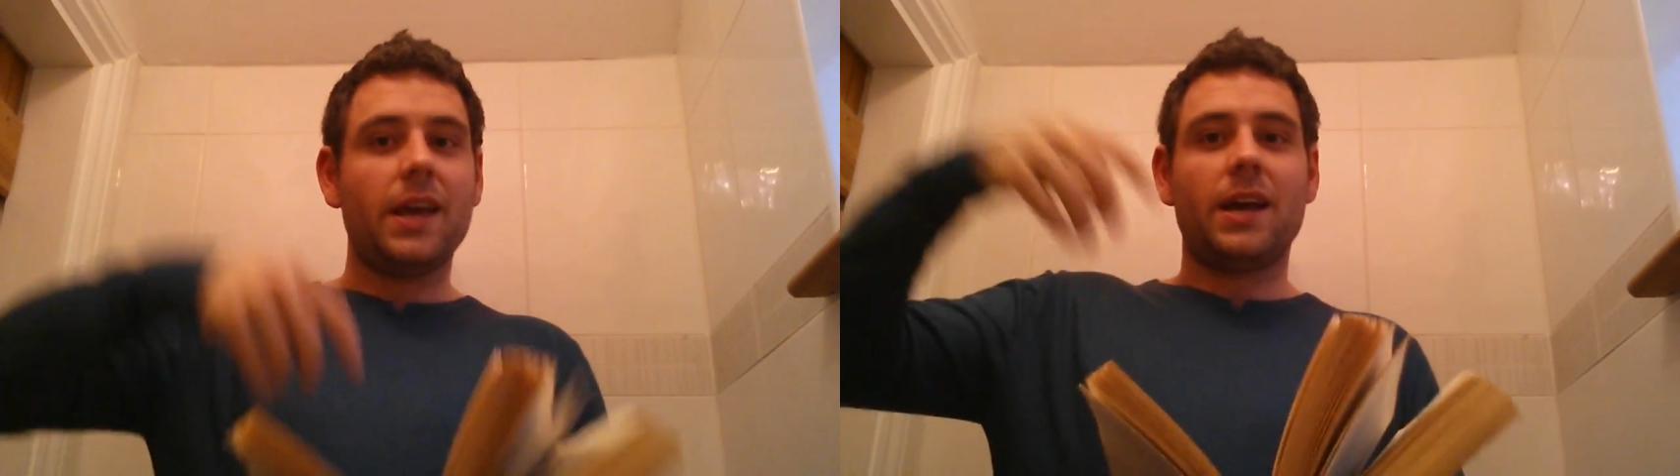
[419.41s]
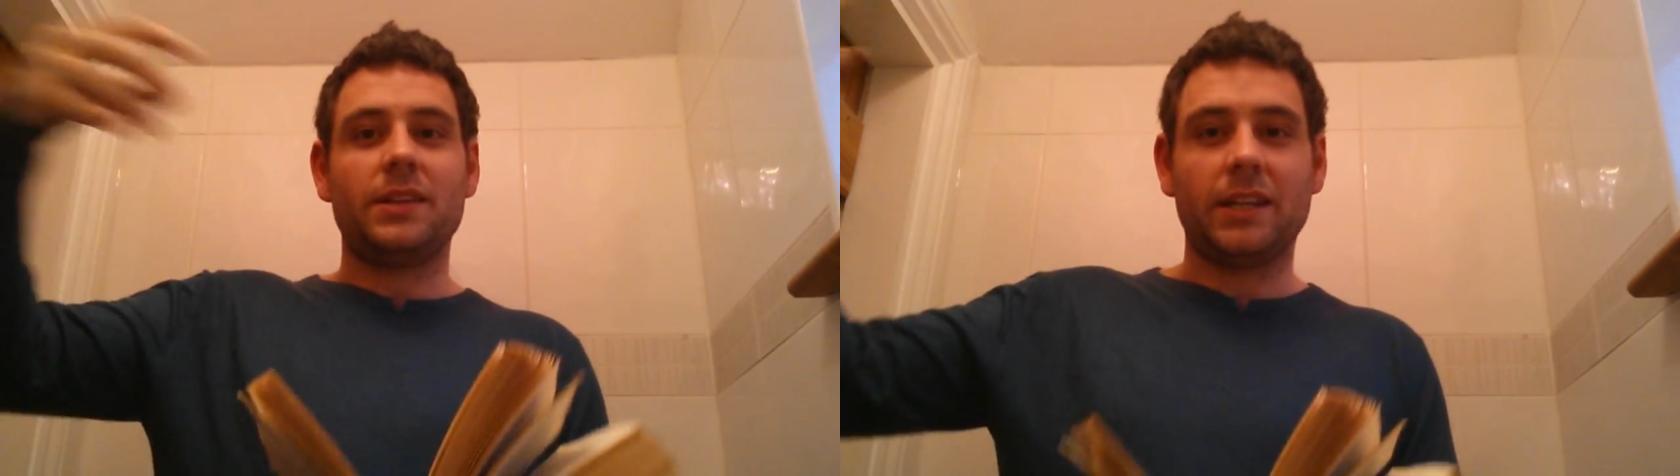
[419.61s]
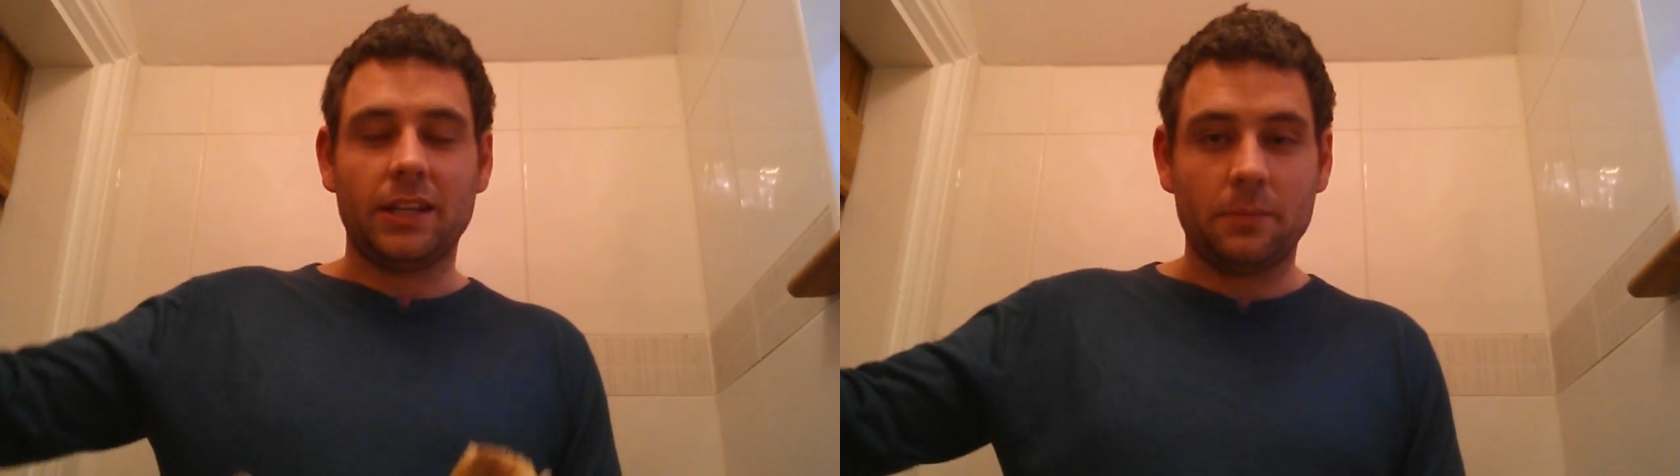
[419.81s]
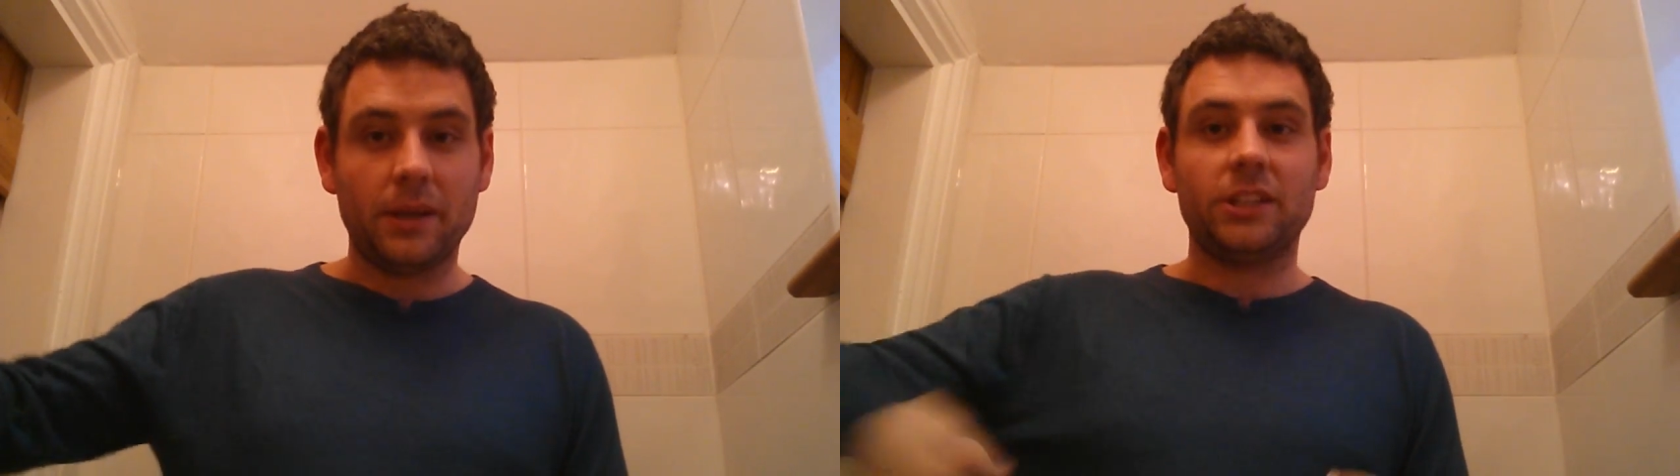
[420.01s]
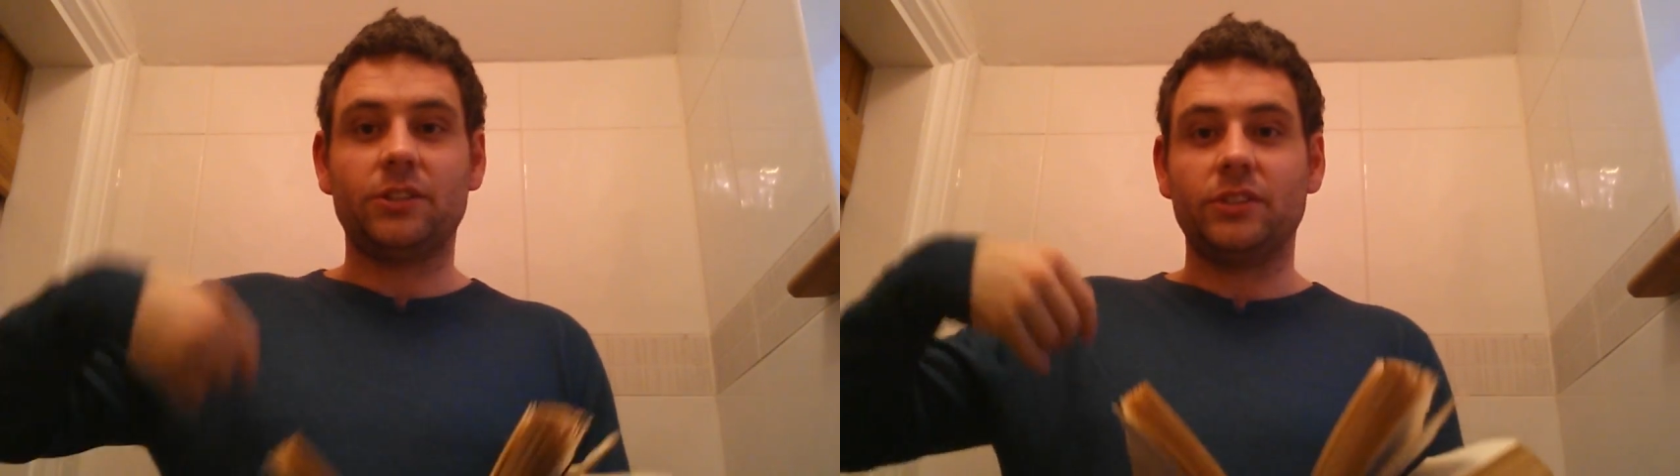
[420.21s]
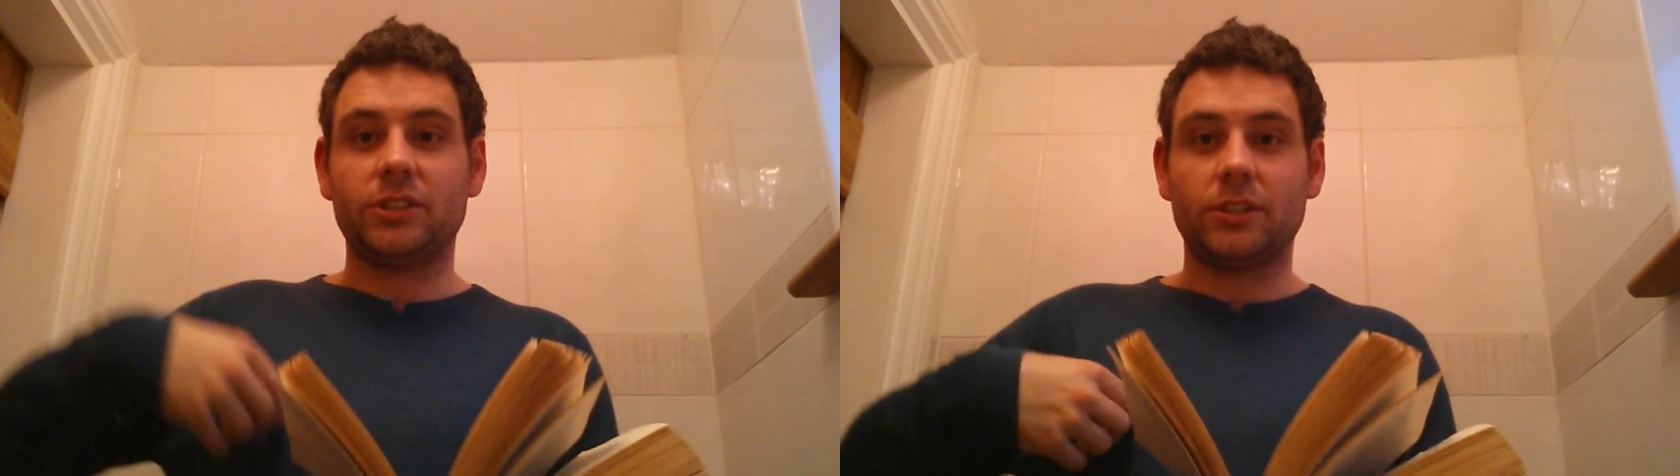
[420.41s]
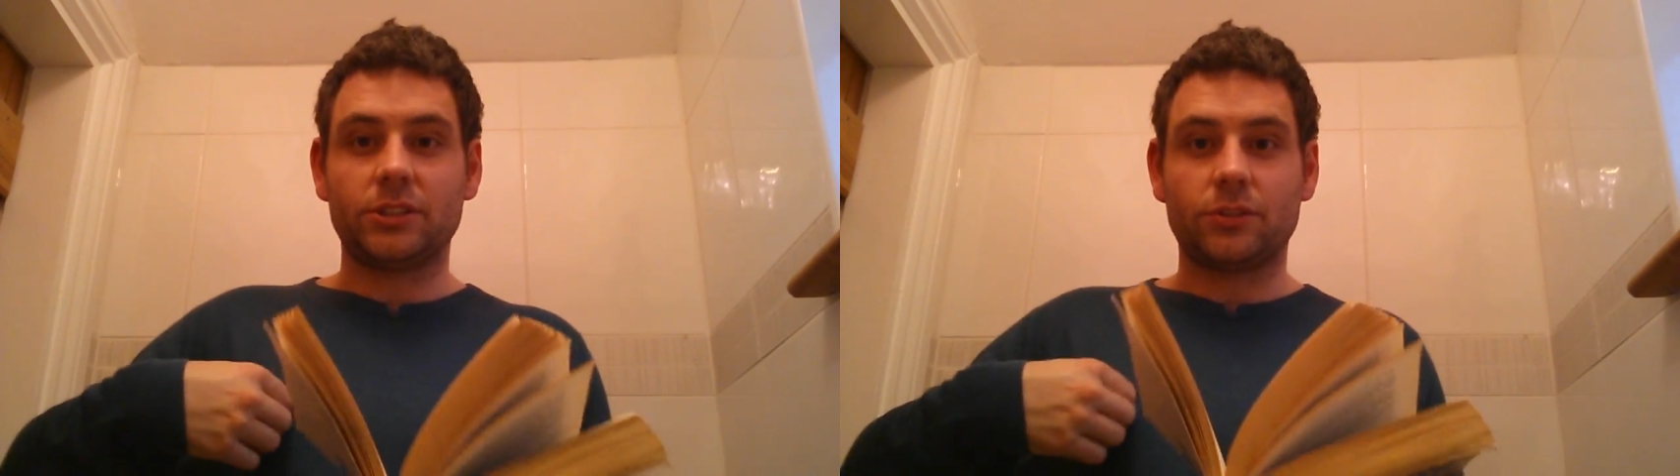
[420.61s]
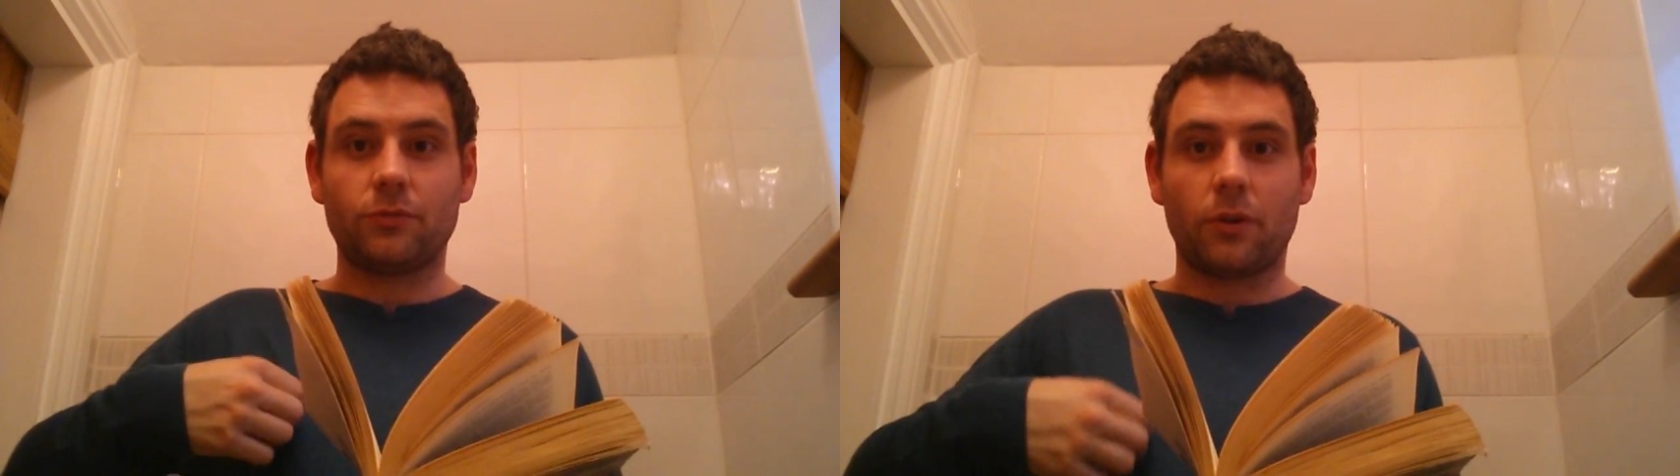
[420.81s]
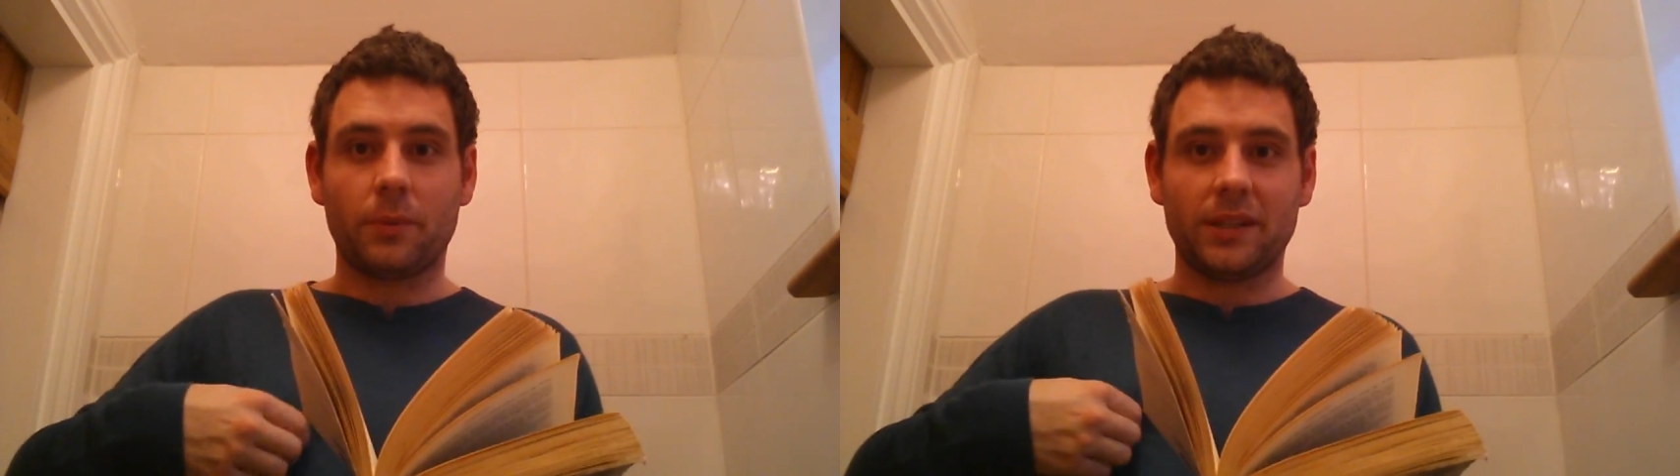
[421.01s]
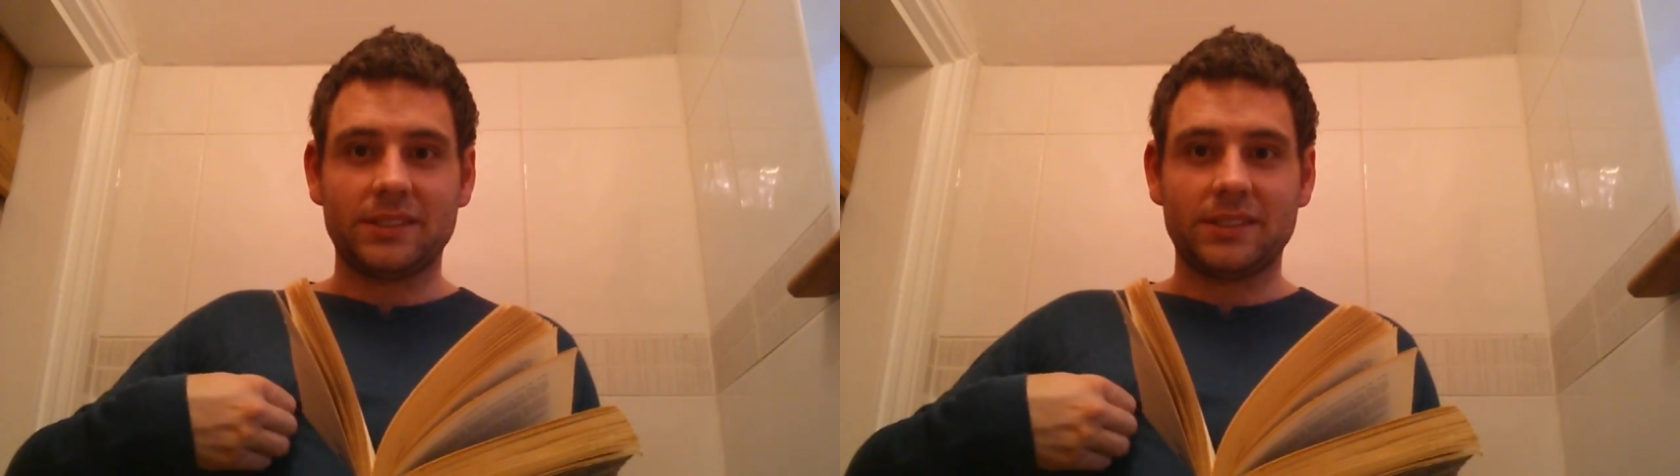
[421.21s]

and then in a bit she returns to Robbie